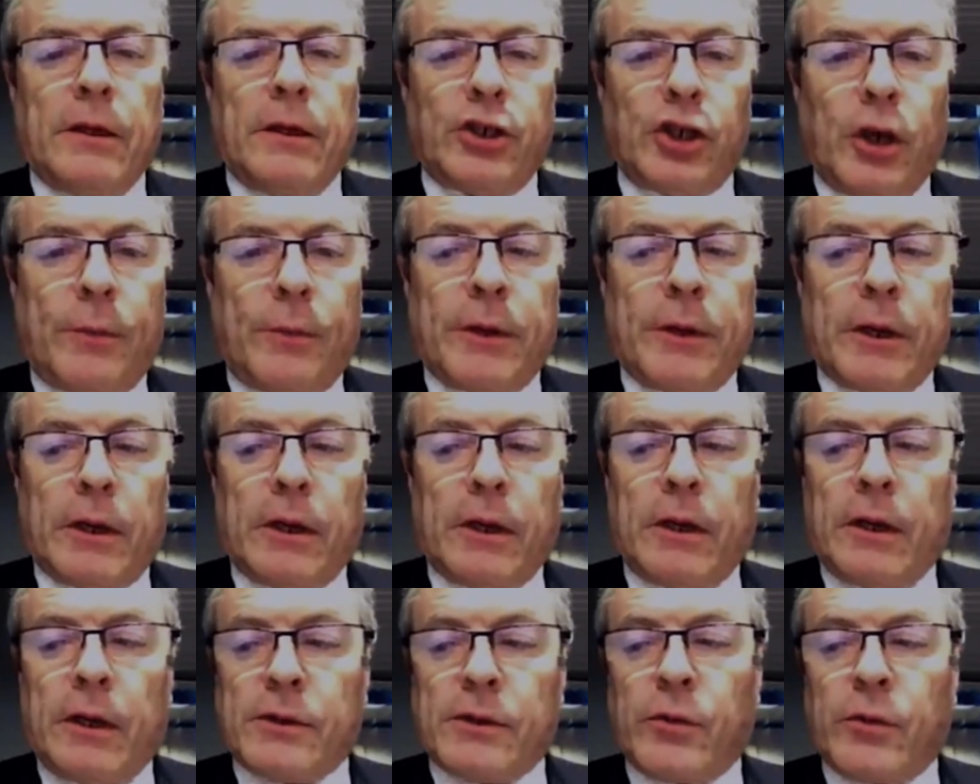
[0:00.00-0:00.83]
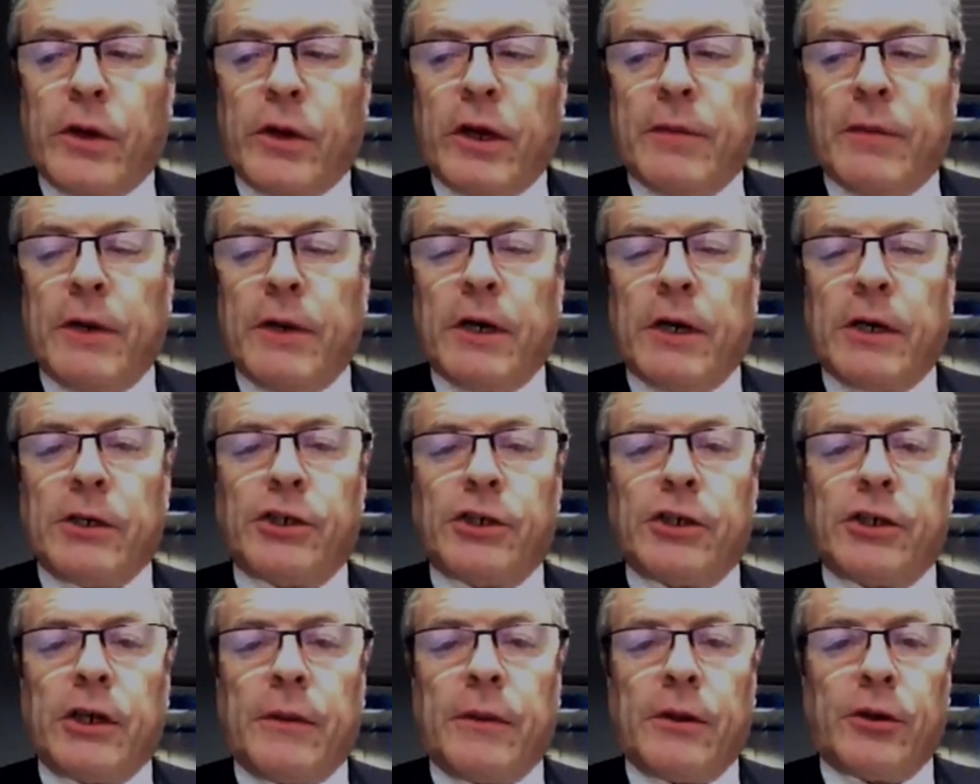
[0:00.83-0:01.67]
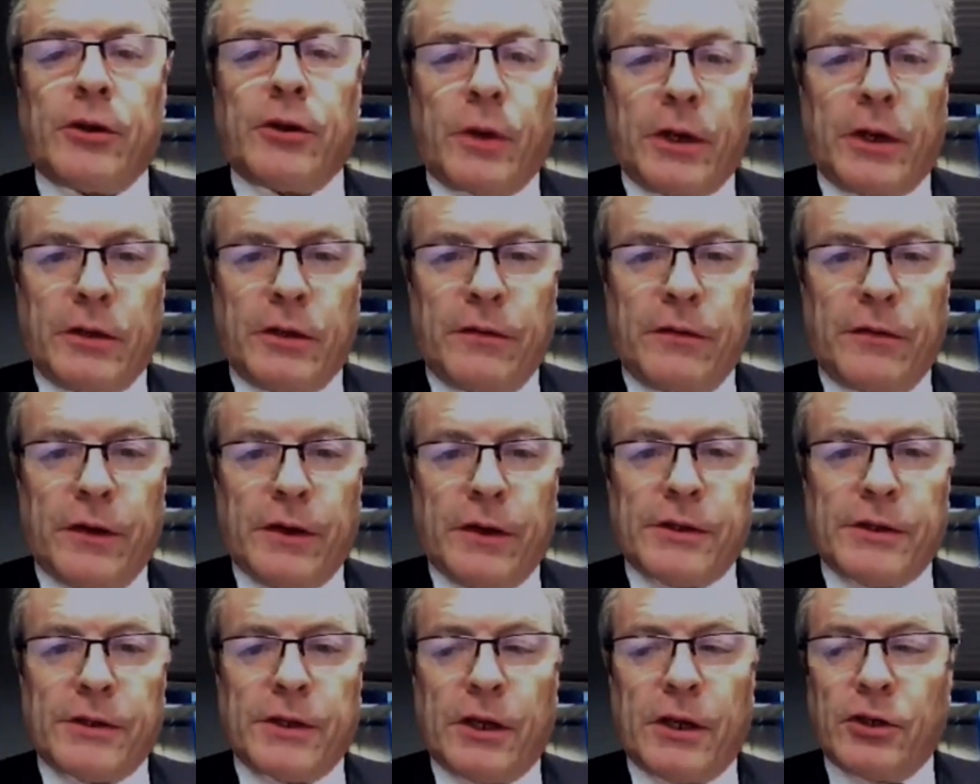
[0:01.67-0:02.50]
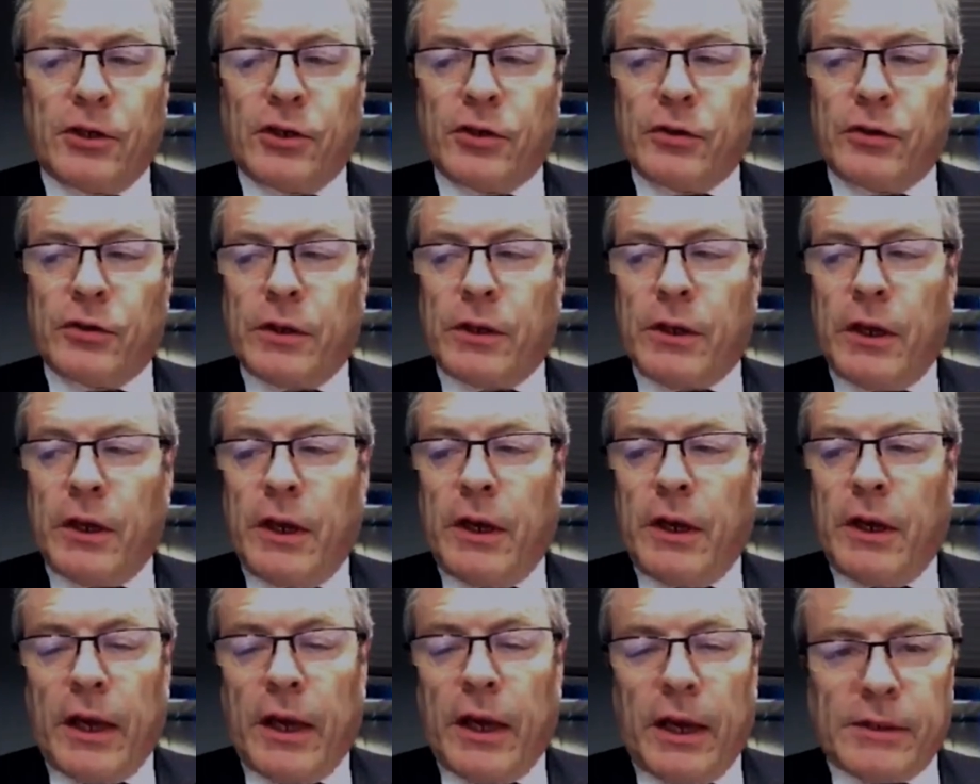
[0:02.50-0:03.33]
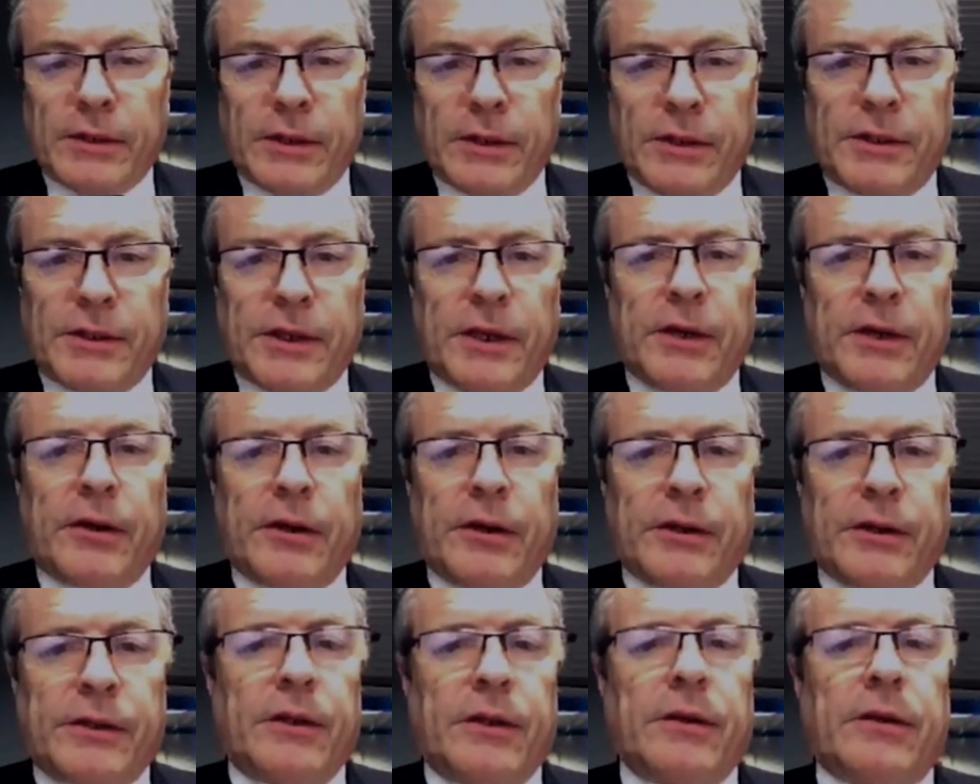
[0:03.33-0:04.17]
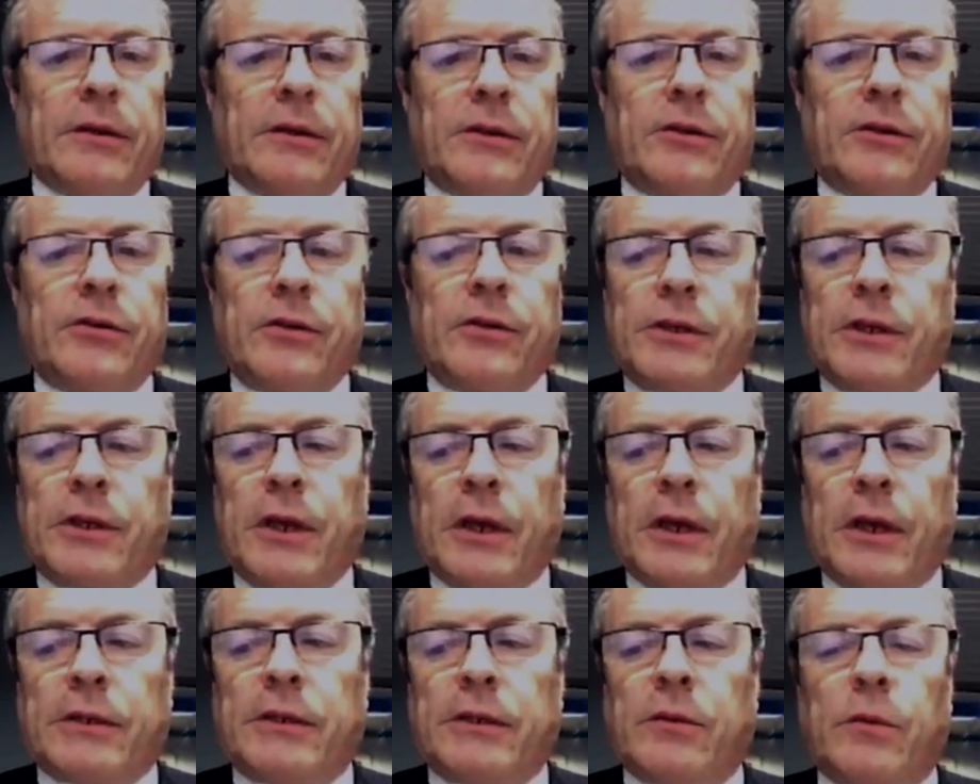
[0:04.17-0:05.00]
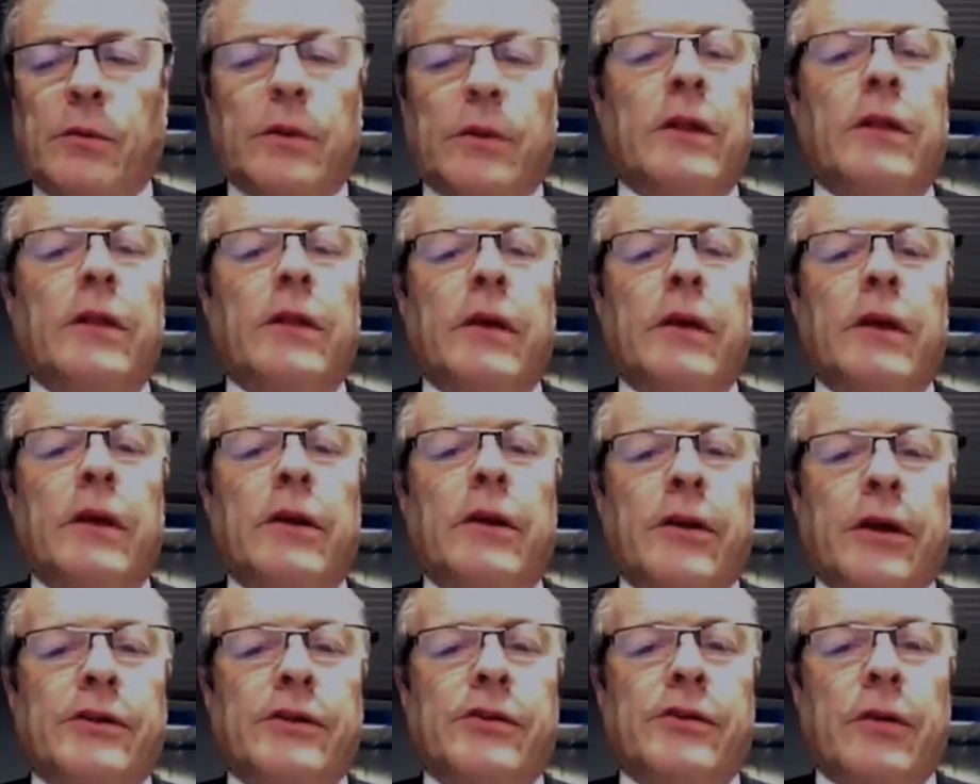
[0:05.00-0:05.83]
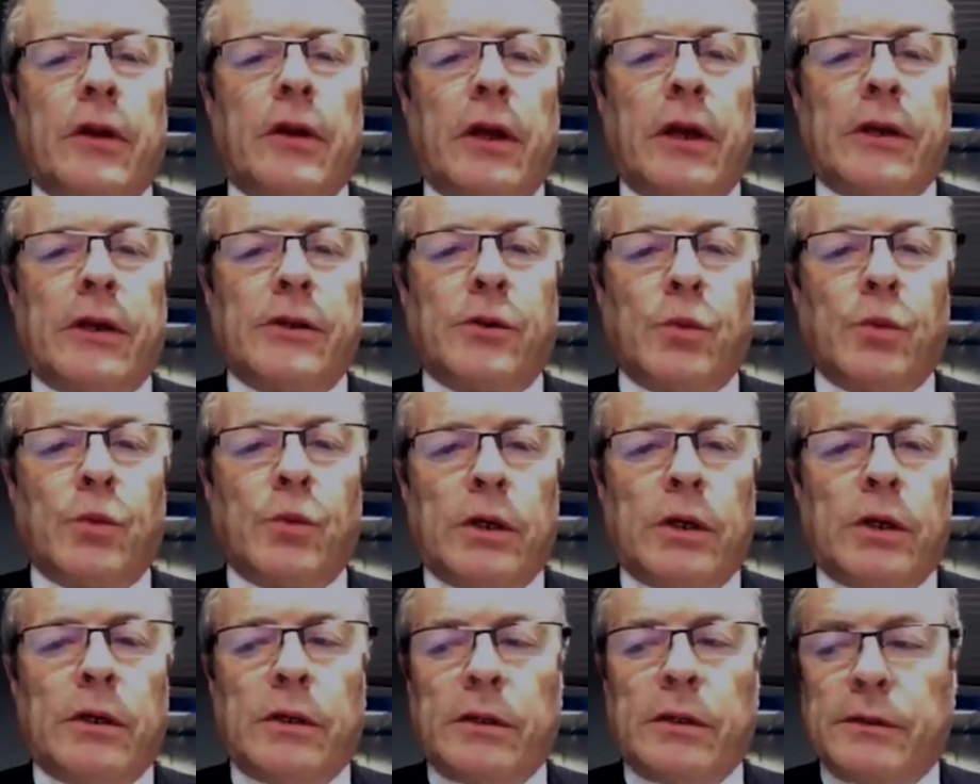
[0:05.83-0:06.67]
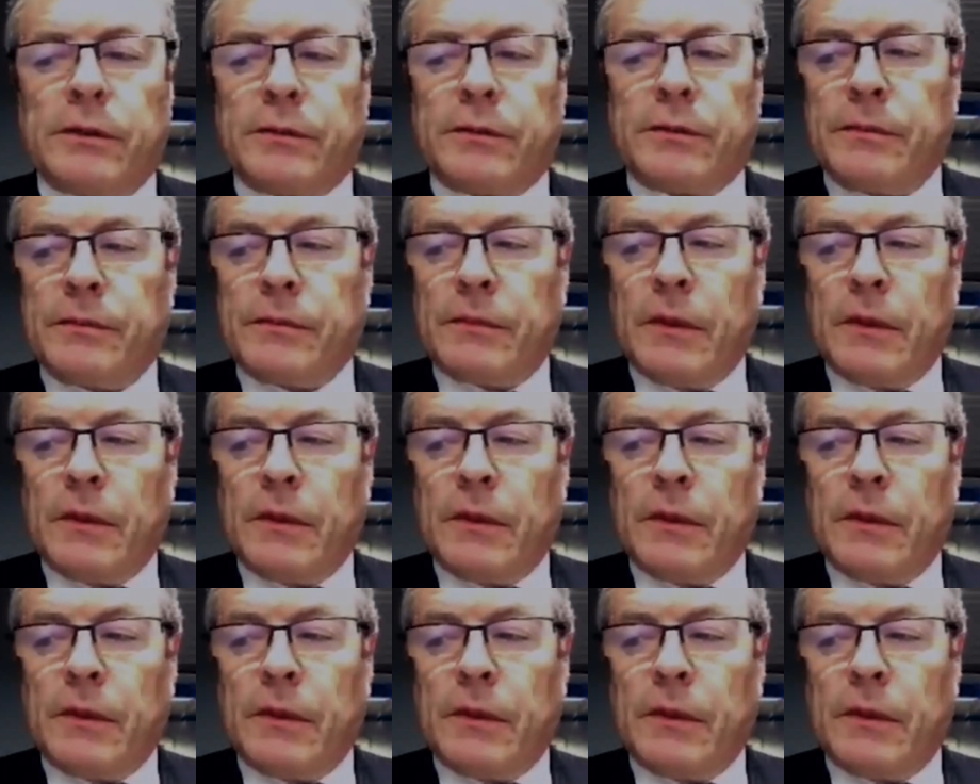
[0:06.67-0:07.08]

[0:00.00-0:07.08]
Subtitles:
Shipping has re-emerged in the 21st century as a serious industry sector within the industrialized world.